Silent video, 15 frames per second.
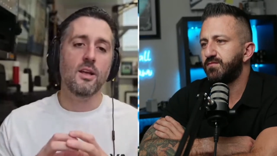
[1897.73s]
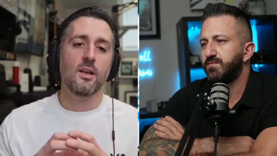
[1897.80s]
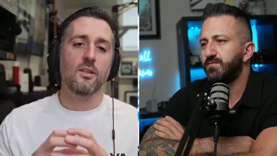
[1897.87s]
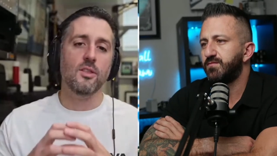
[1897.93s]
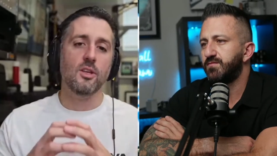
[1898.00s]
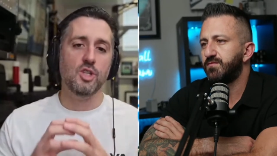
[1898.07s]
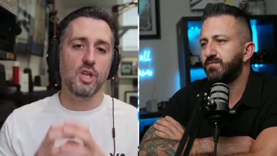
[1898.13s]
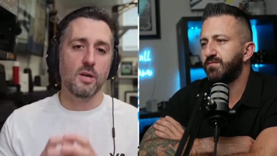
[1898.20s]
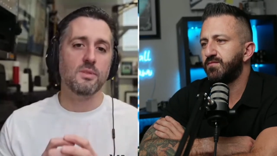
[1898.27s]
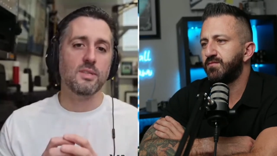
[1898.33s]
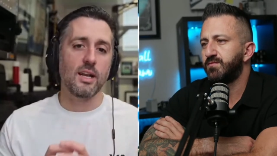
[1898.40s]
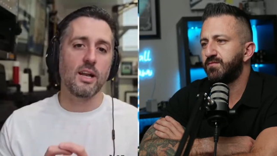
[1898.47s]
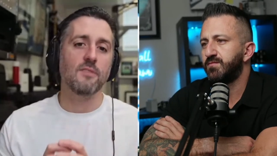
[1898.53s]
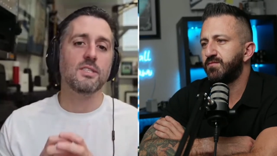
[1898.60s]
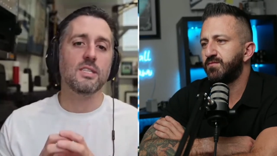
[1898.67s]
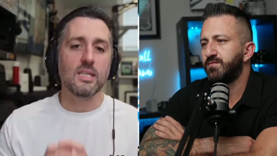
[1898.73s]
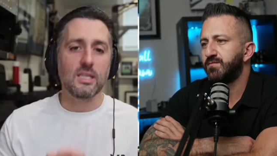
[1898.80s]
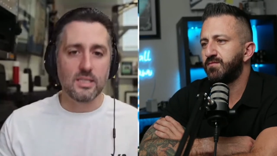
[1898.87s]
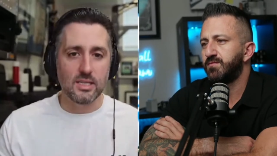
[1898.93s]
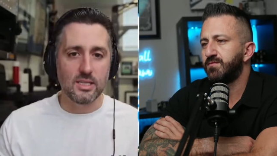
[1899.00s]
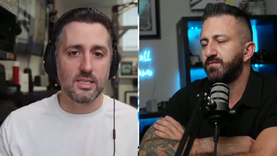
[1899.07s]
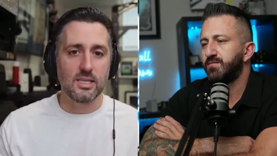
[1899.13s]
Speaker 1: the gyms that I've seen
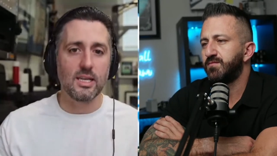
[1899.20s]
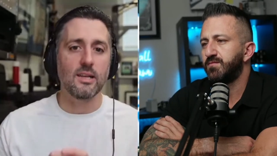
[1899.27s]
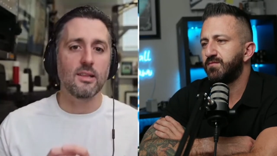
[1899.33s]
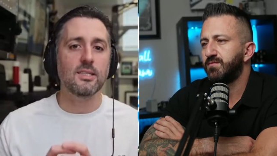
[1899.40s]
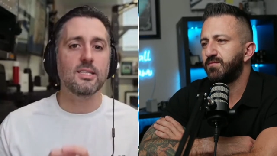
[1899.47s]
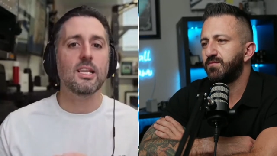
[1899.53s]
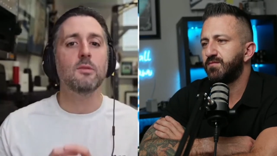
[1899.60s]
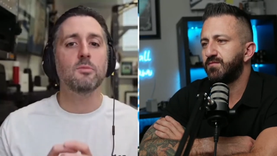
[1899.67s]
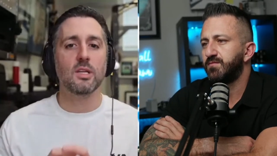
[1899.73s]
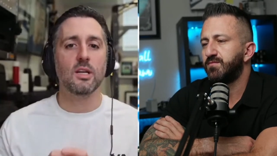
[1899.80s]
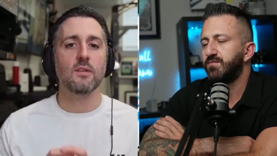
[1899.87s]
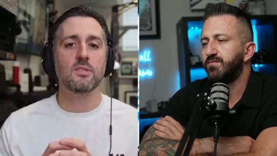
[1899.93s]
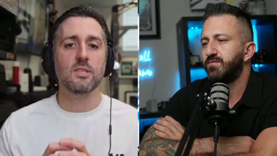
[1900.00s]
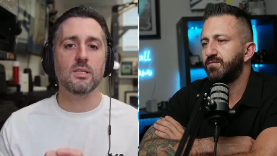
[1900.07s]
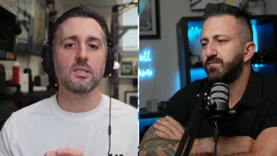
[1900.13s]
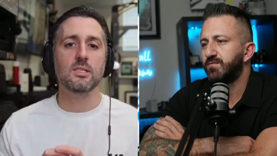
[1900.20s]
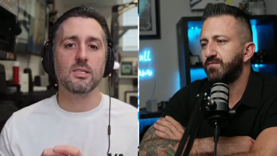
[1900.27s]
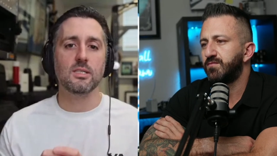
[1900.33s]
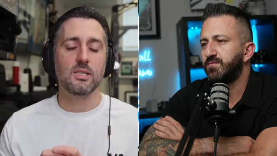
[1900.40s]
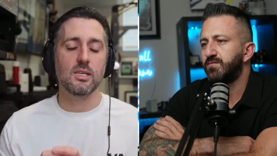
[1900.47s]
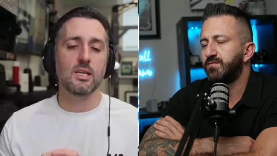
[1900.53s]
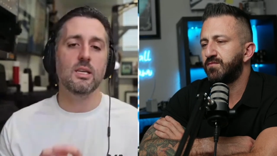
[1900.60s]
succeed and the teams that I've seen
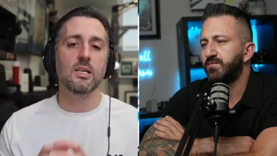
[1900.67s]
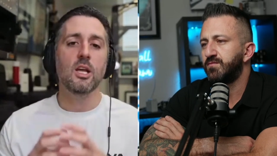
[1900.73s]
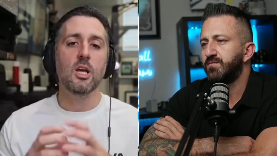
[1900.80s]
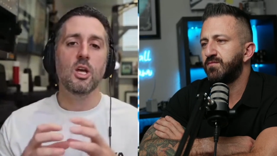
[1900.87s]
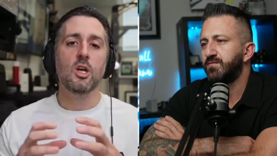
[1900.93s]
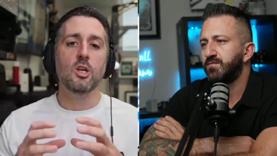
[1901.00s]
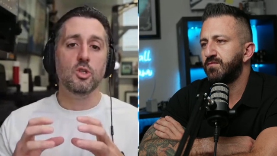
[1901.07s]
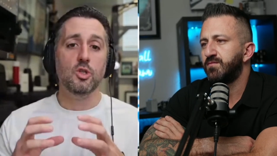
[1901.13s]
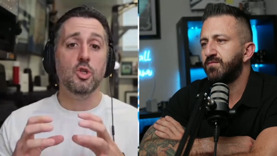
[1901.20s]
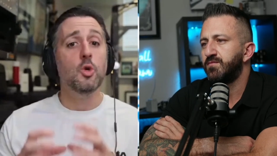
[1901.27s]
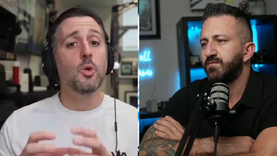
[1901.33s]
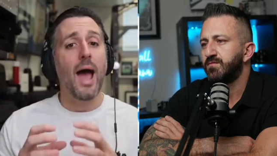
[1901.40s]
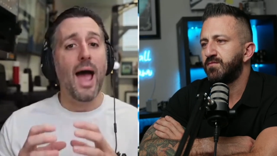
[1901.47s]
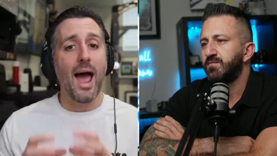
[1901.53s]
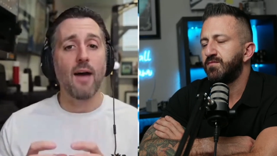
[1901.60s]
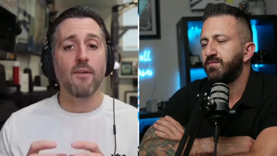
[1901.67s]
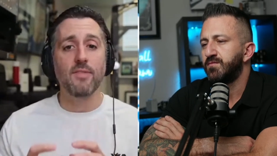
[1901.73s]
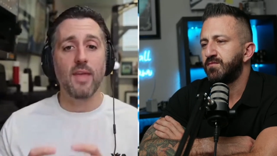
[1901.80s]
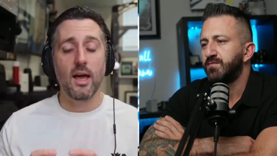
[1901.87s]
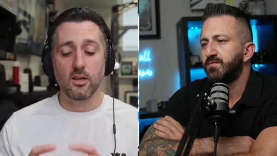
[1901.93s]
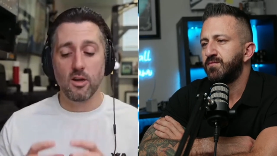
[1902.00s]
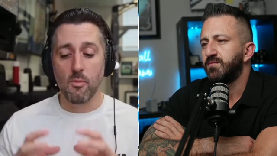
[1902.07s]
succeed do have
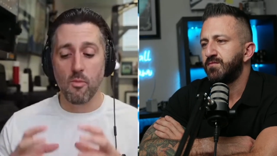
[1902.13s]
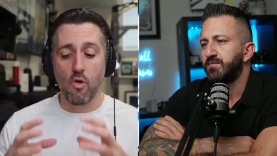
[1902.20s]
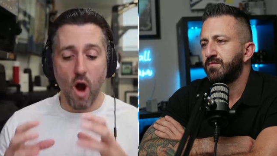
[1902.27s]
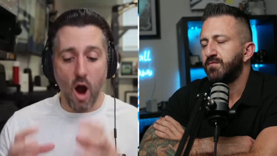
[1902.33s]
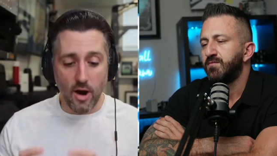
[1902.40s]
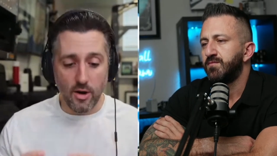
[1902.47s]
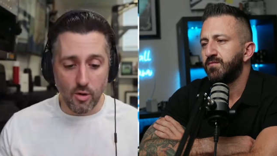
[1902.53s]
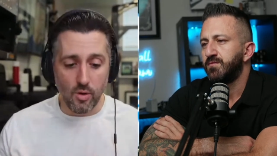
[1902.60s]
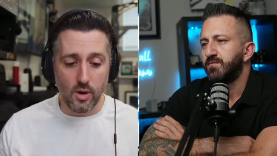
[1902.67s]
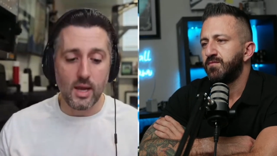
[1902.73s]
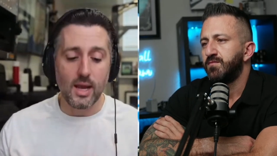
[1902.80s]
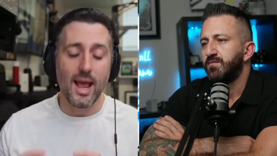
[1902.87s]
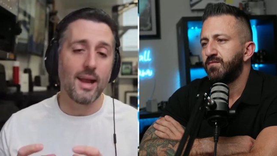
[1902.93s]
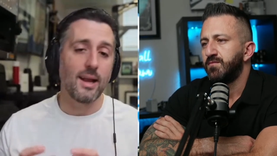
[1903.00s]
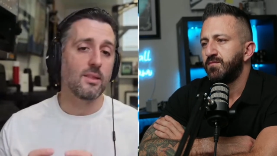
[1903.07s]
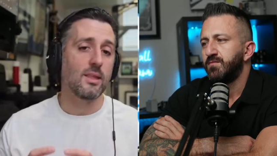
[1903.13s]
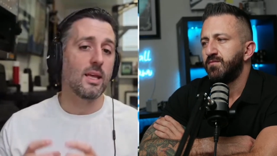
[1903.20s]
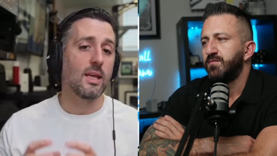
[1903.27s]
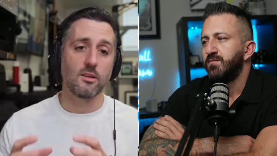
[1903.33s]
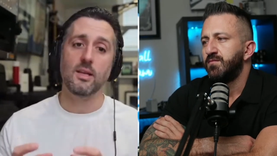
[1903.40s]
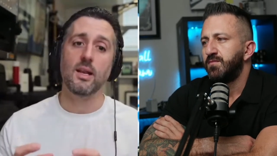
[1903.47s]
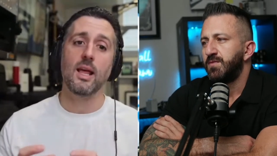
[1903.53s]
that camaraderie. And at the end of
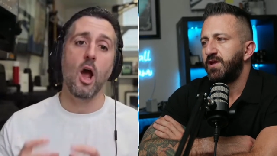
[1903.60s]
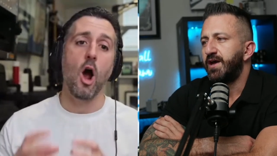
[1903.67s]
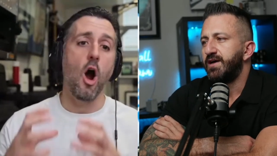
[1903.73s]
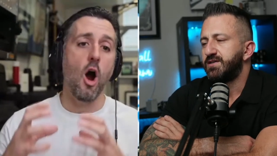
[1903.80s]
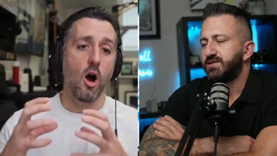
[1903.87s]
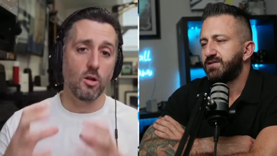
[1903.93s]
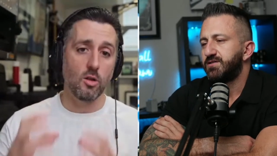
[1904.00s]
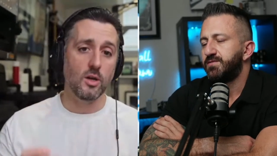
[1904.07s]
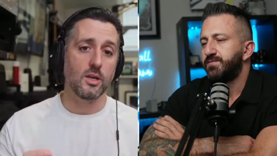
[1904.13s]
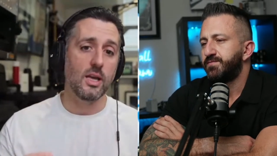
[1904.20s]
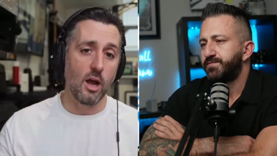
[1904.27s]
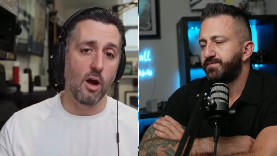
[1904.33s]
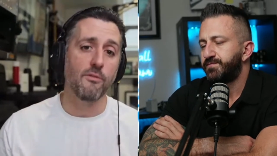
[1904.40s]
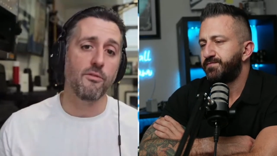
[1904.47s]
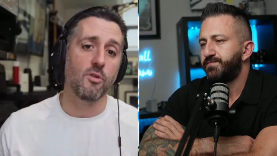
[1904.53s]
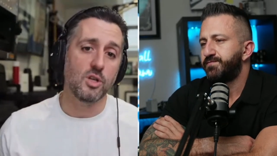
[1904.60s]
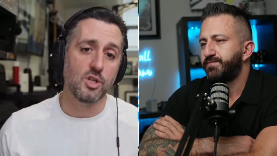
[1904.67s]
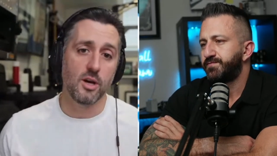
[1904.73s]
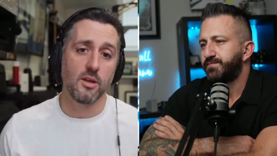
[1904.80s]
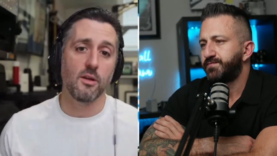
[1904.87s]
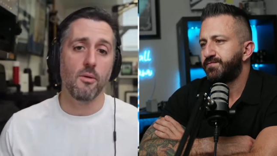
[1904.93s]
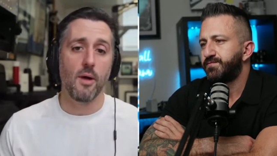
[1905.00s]
Speaker 2: the day, yes. are looking out for each
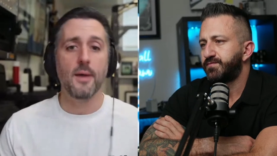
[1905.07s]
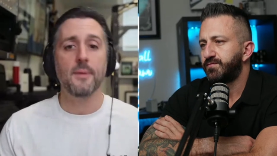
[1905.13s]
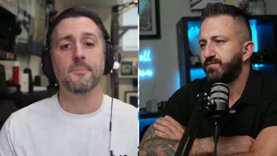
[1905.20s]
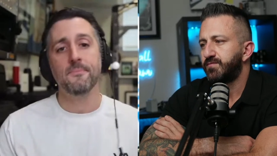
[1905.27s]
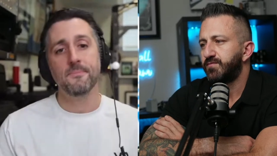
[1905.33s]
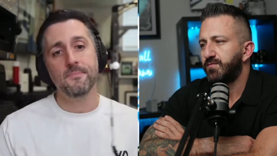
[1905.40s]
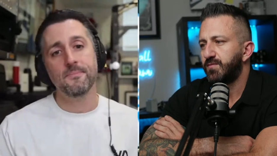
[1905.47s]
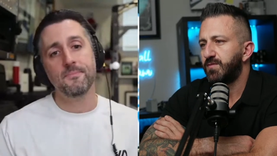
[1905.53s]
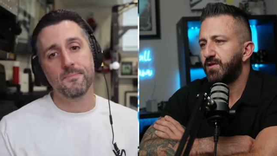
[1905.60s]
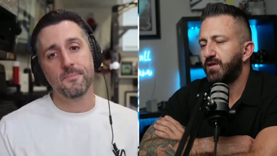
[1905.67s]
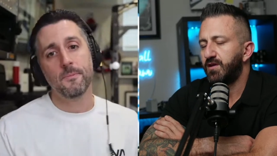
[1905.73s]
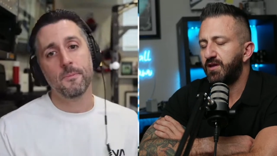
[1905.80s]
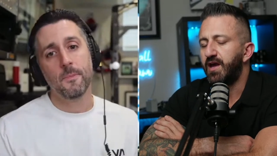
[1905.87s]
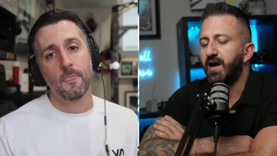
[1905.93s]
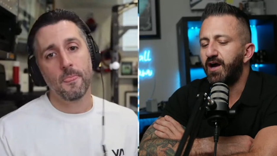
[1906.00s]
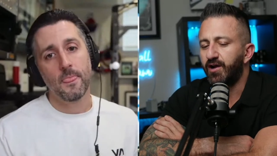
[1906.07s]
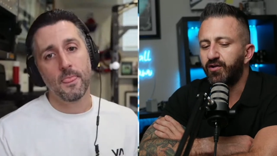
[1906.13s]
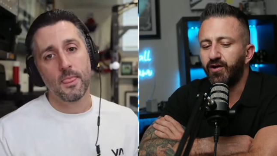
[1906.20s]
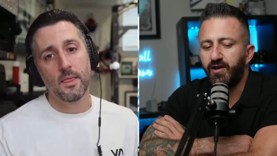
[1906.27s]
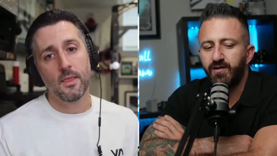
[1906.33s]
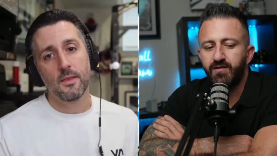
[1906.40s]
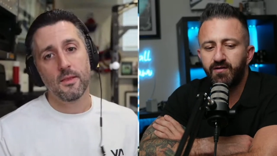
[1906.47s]
other. Right. Yeah,
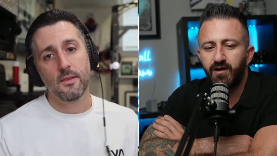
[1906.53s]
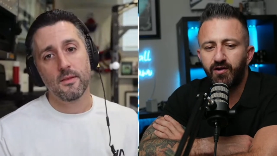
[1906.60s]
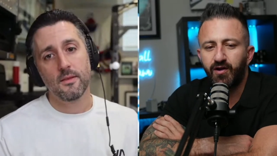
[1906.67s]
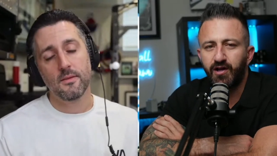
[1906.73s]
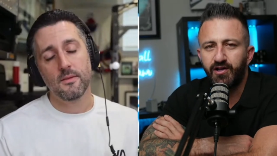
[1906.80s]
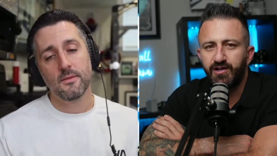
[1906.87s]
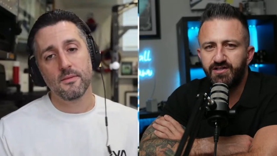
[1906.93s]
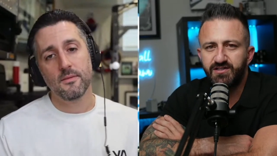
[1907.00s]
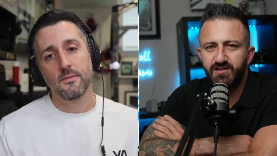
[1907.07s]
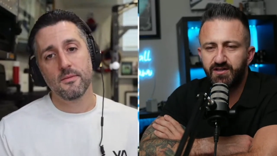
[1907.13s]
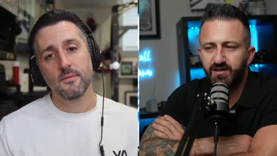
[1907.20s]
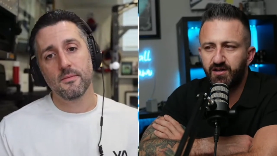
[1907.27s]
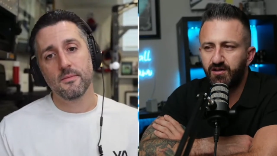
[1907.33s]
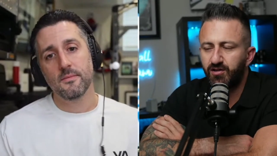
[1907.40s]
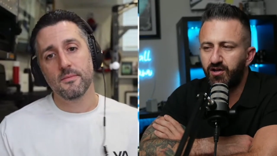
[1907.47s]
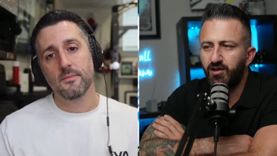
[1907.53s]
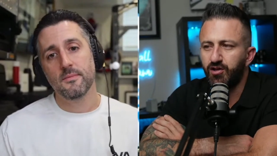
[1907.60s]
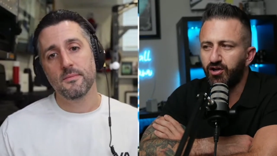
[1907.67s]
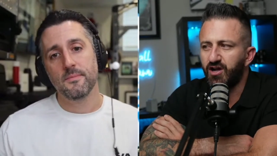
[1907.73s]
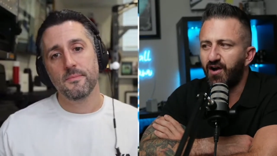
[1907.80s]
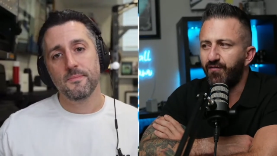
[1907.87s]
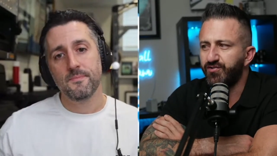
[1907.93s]
agreed. I agreed. You just need, you need to look
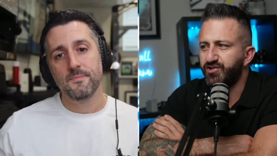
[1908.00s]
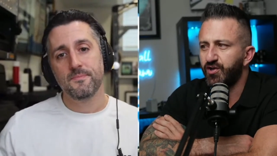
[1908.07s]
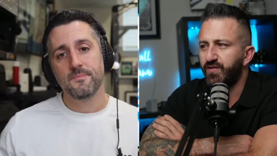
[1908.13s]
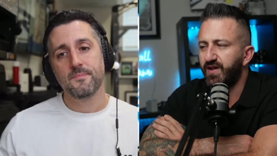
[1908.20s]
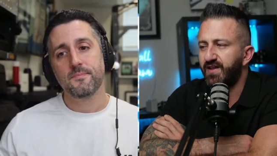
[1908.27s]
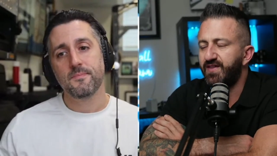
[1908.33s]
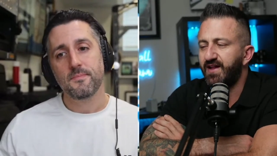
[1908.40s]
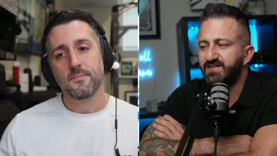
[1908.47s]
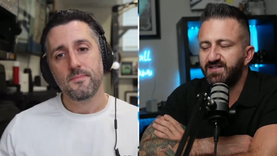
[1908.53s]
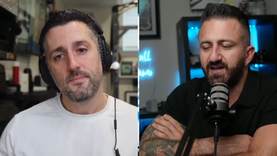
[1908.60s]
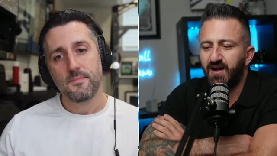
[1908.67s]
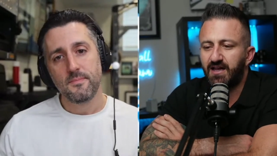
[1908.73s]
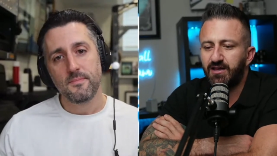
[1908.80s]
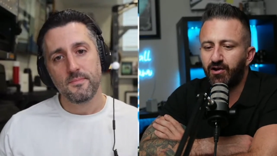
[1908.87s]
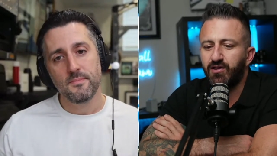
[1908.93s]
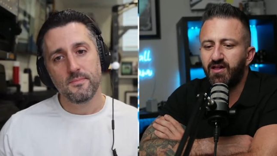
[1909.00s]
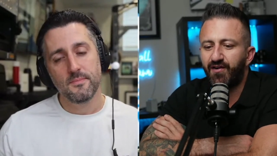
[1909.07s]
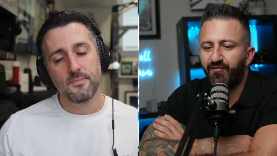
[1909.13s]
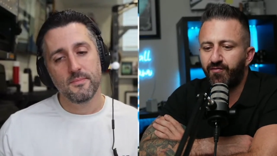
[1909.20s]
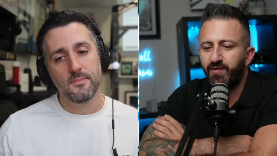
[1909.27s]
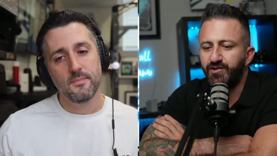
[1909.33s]
out for each other. That's it. I learned a lot from the